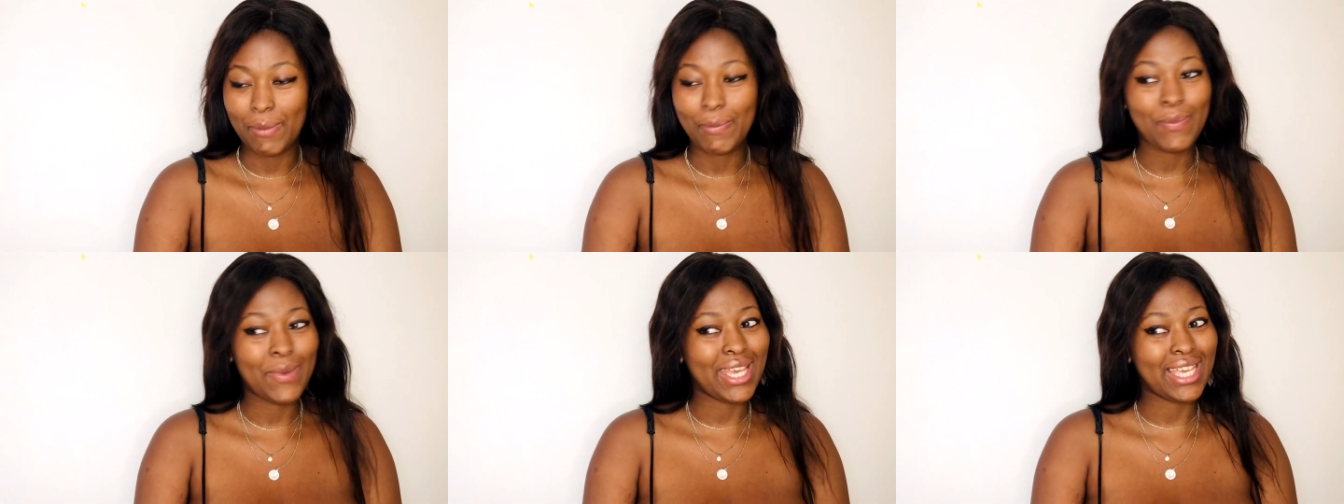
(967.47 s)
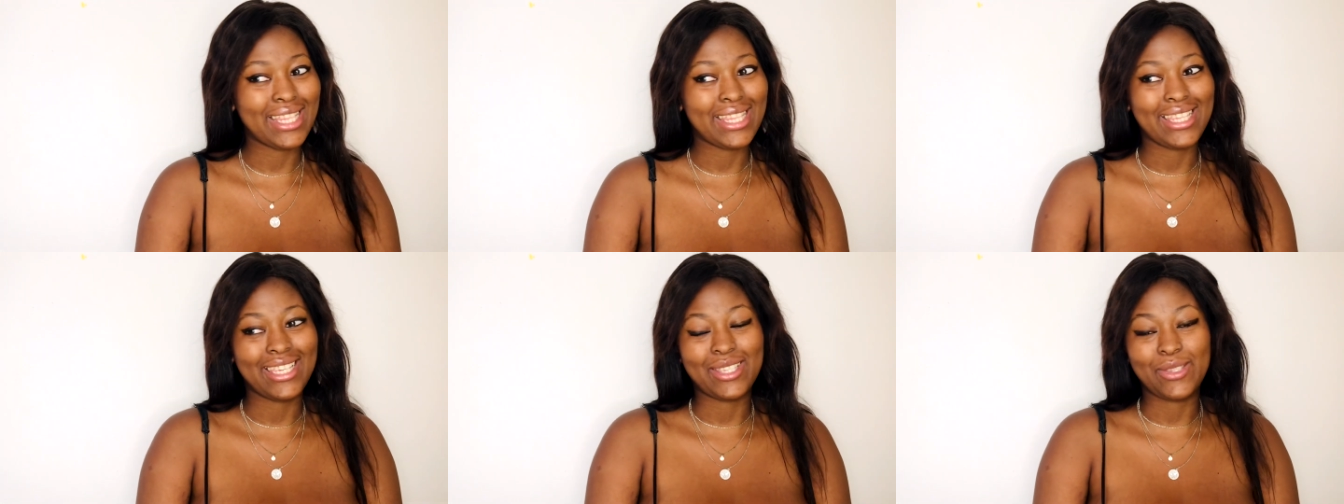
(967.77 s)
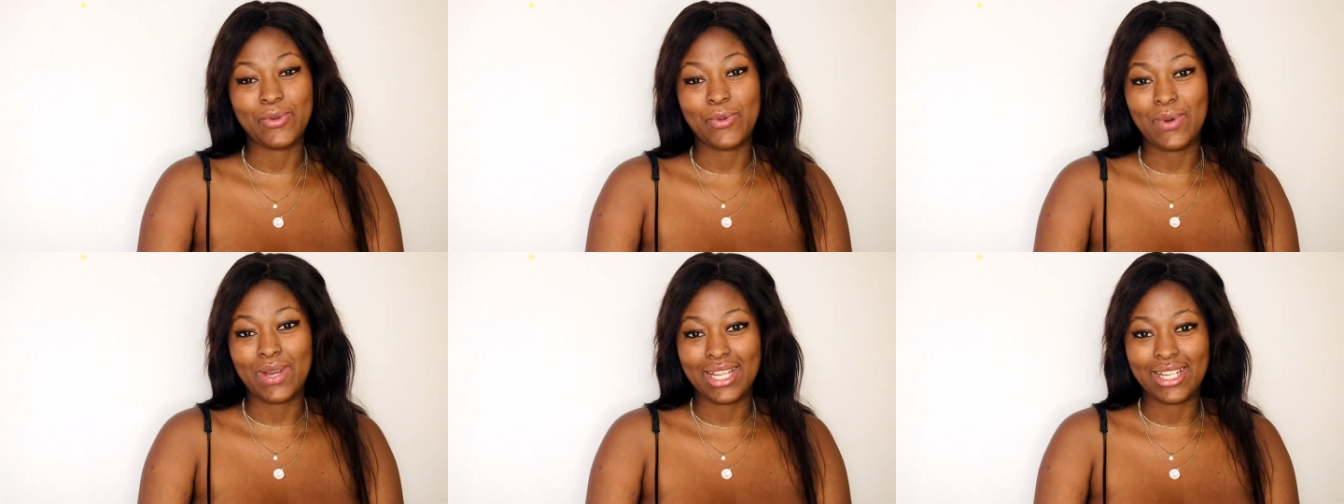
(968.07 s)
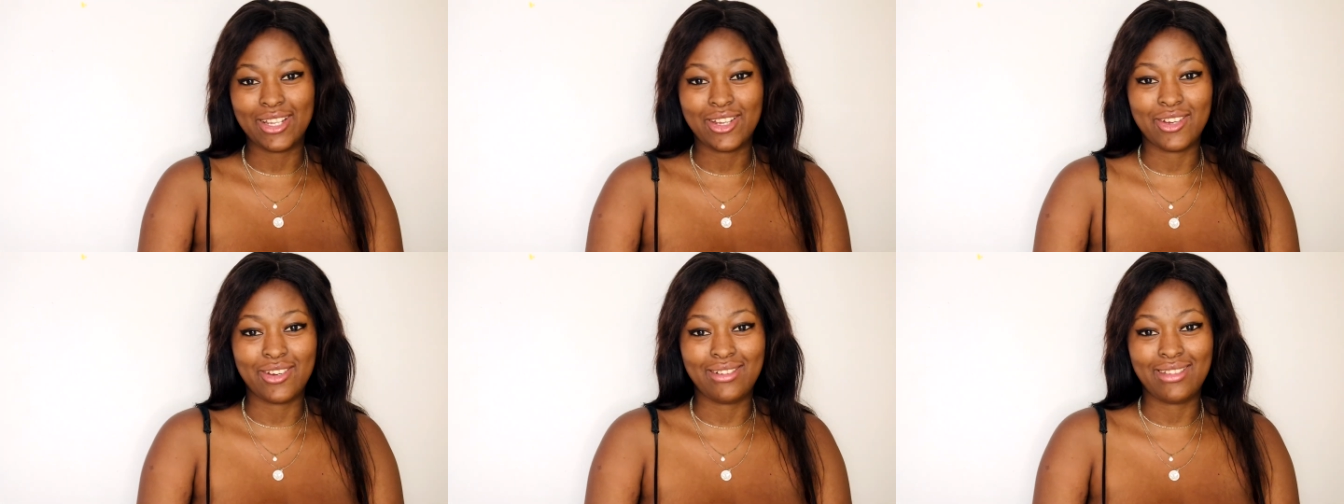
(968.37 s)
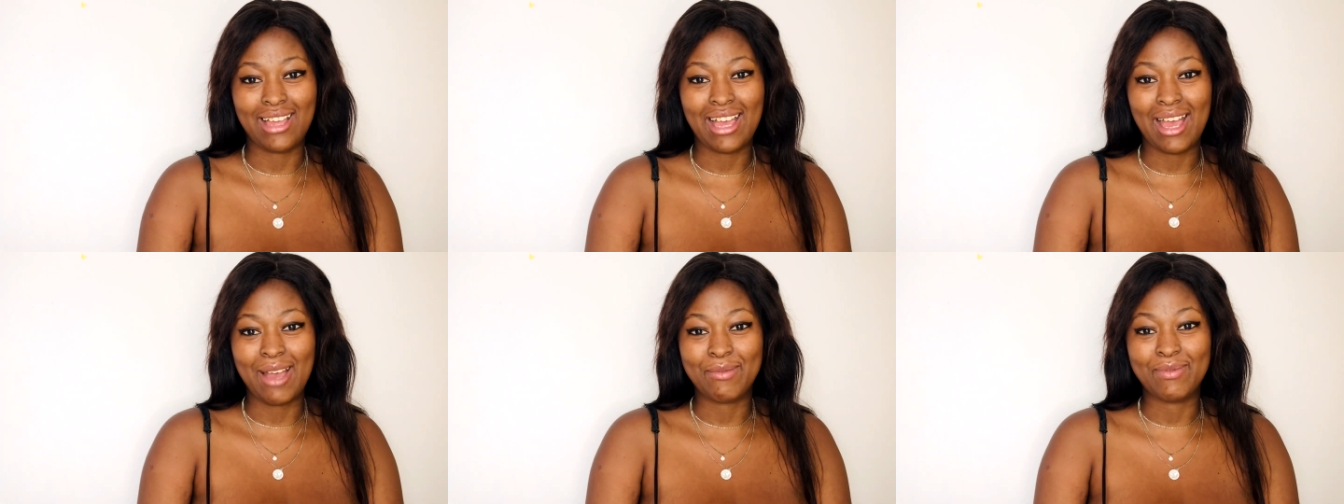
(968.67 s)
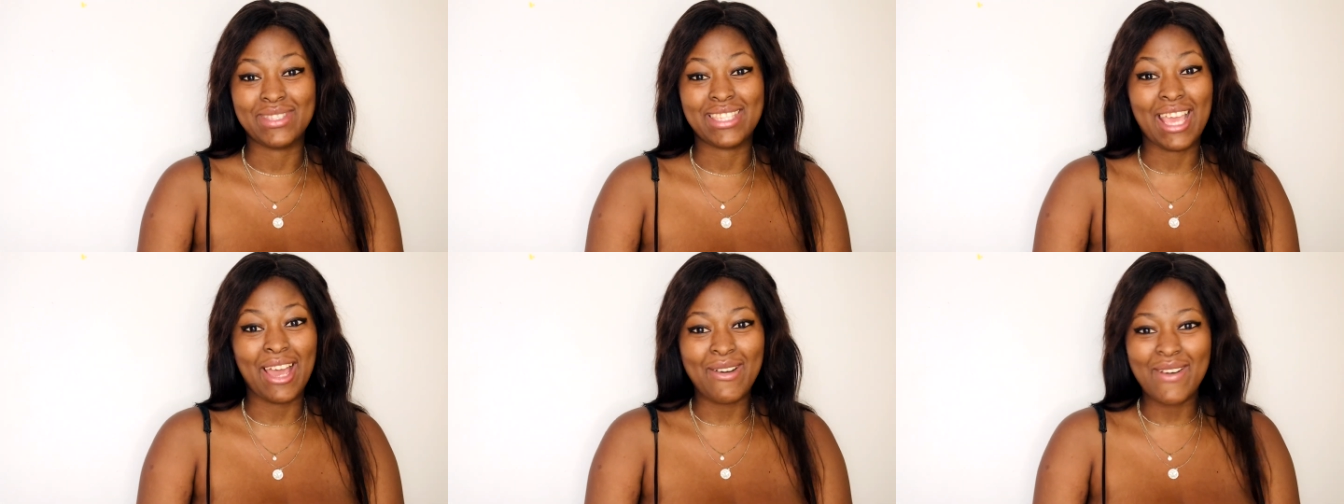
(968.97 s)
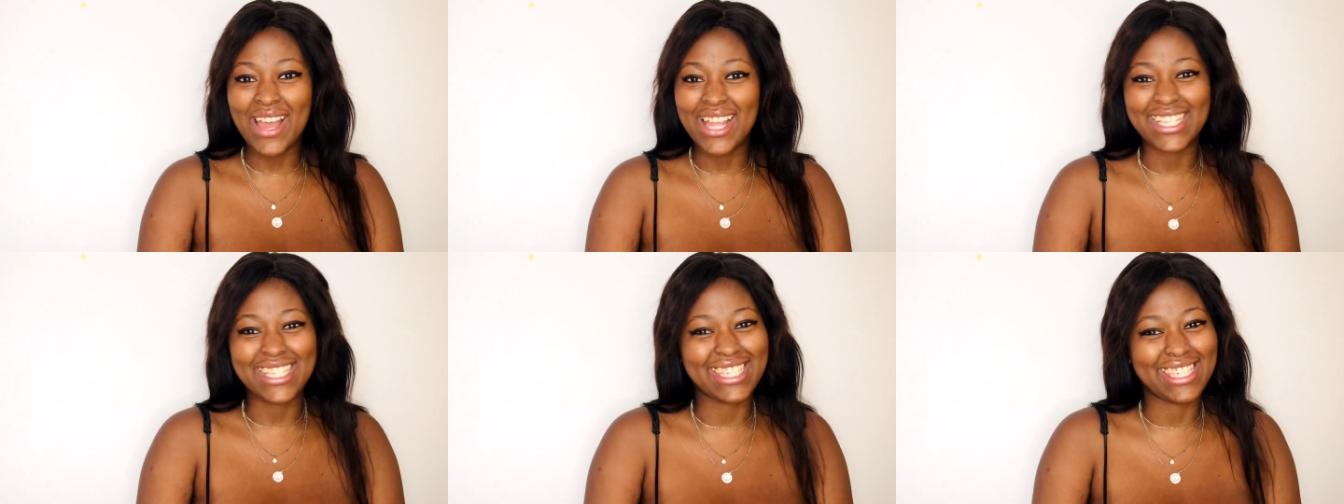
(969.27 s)
we picked this one girl up. That
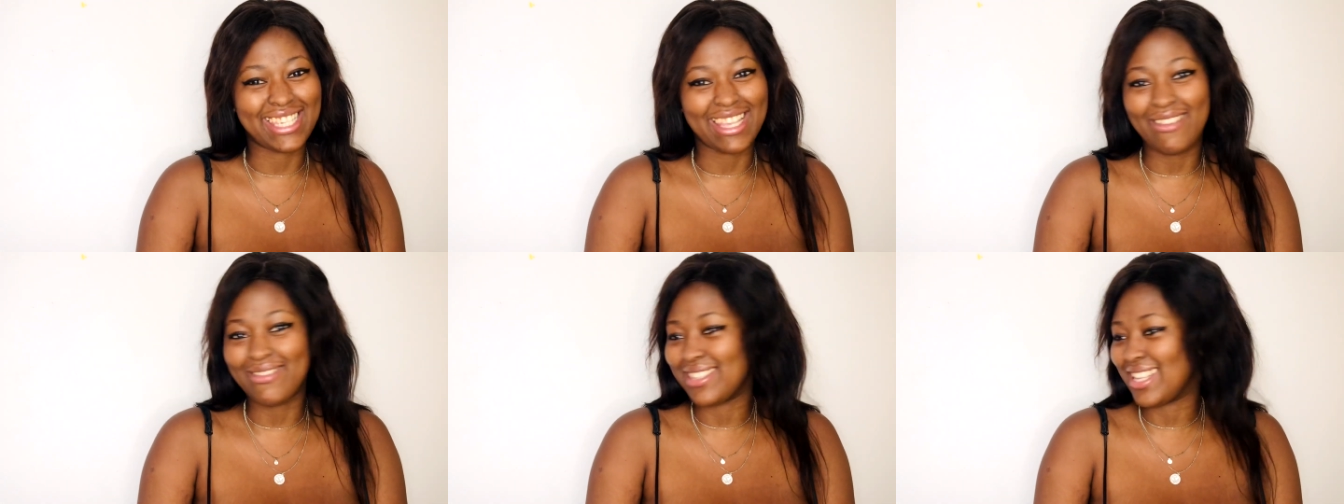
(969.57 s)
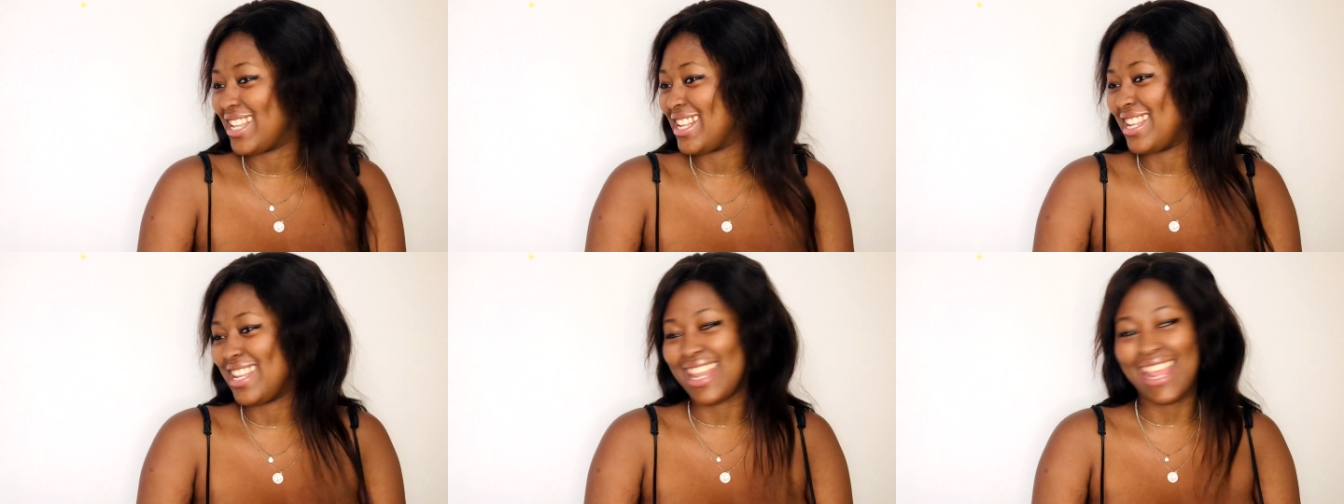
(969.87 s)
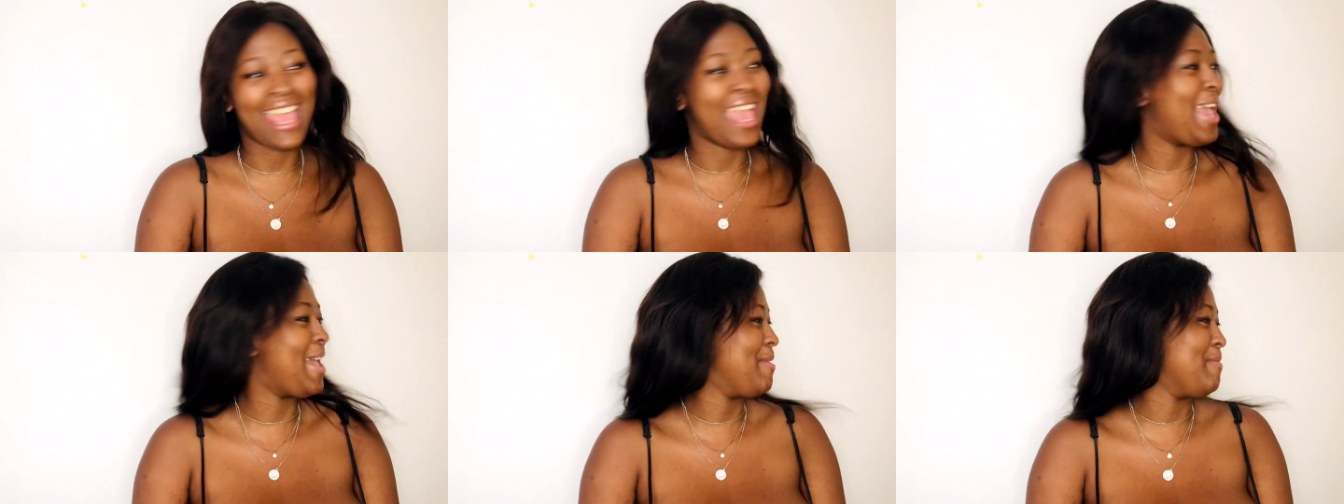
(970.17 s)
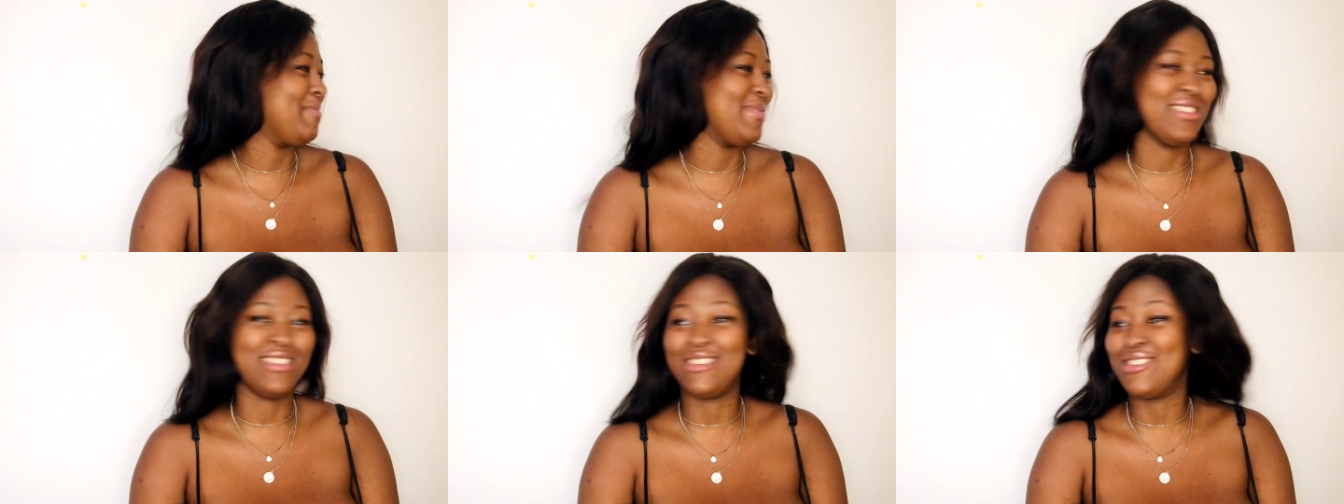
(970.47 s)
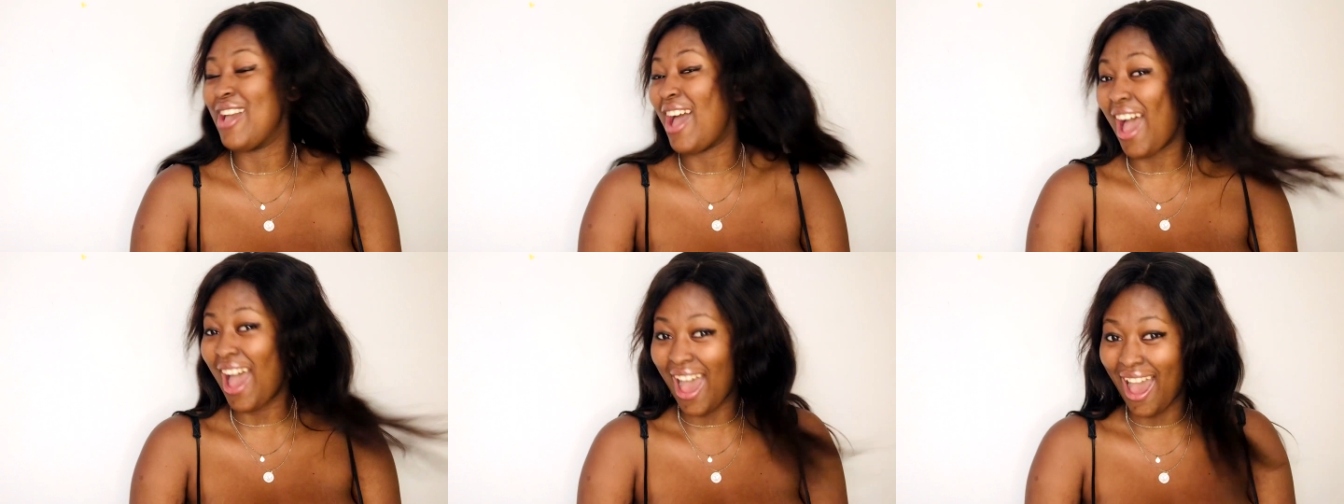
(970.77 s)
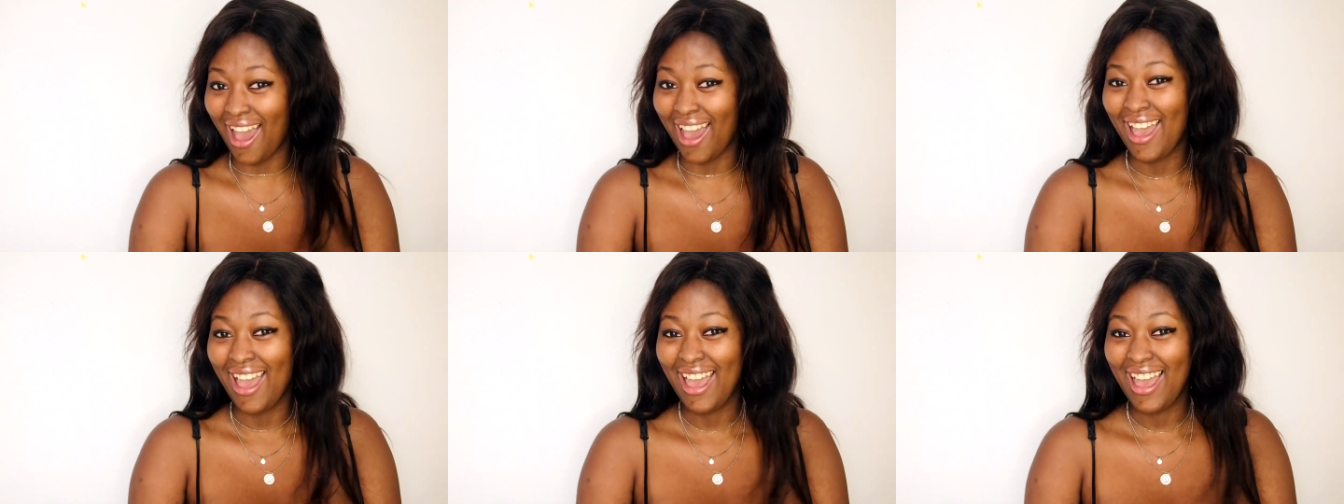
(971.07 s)
one deserves a name, yeah.